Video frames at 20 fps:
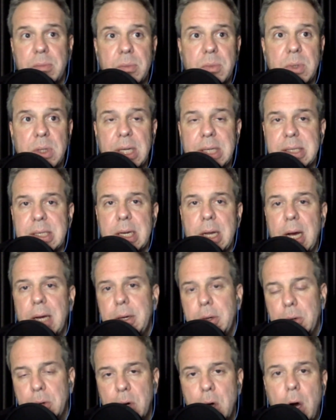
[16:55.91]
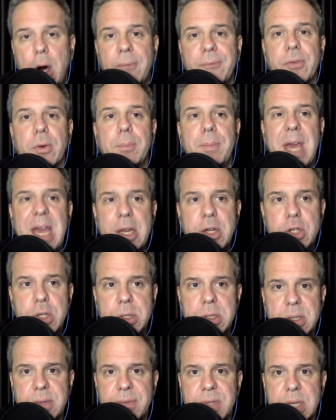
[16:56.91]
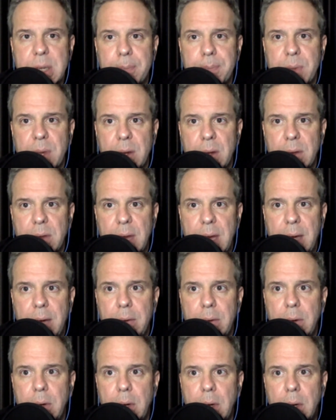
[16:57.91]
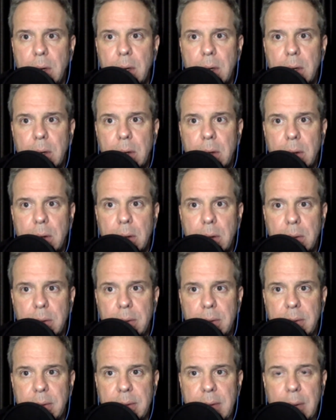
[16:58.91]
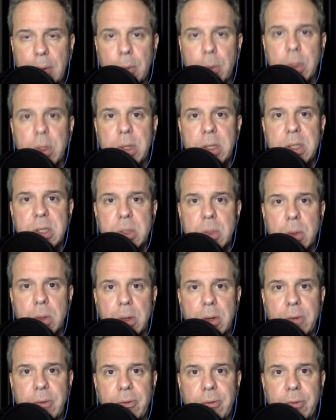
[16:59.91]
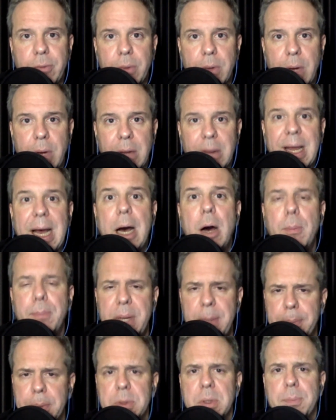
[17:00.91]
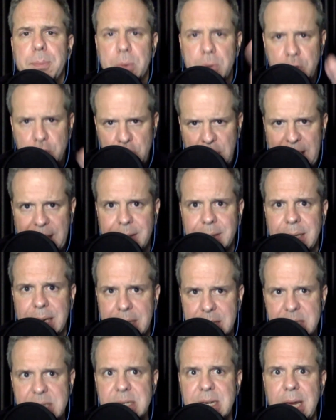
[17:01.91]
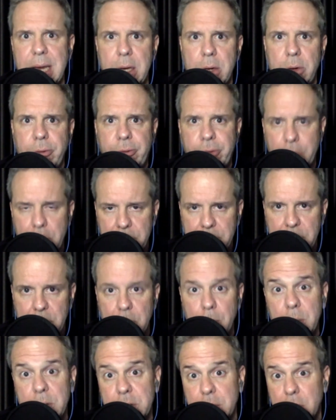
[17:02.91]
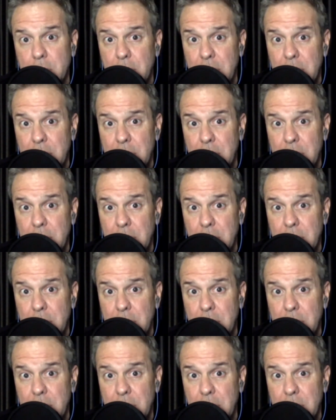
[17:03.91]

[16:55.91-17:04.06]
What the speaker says: let's say, I don't know, confirmations of something that really sort of allow people to project and scale further, which are